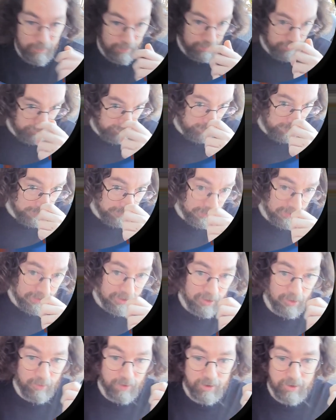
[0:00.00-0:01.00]
It's created that
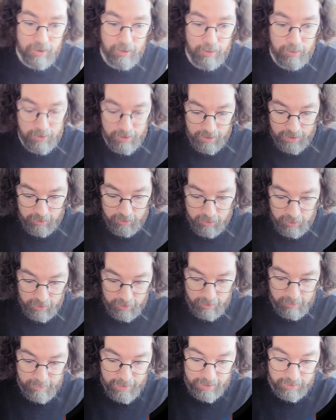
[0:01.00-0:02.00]
QR code, and I should
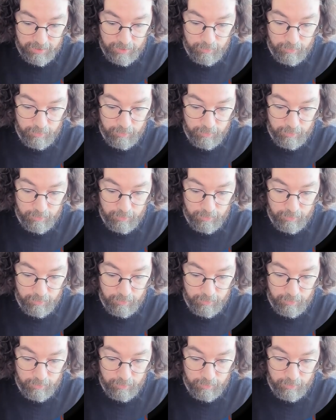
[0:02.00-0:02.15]
expect a